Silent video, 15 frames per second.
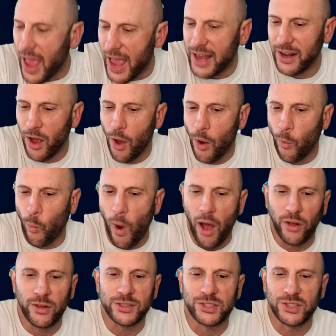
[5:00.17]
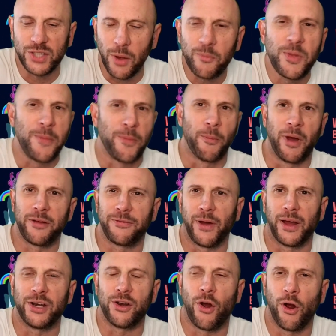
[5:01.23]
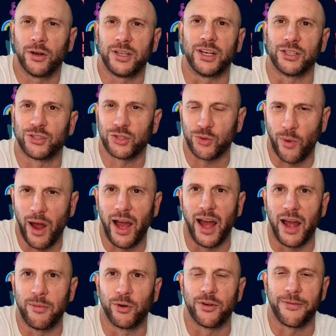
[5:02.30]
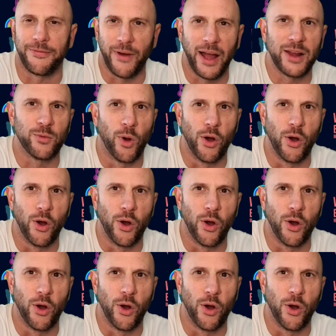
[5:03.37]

And while some people might find it hard to describe or define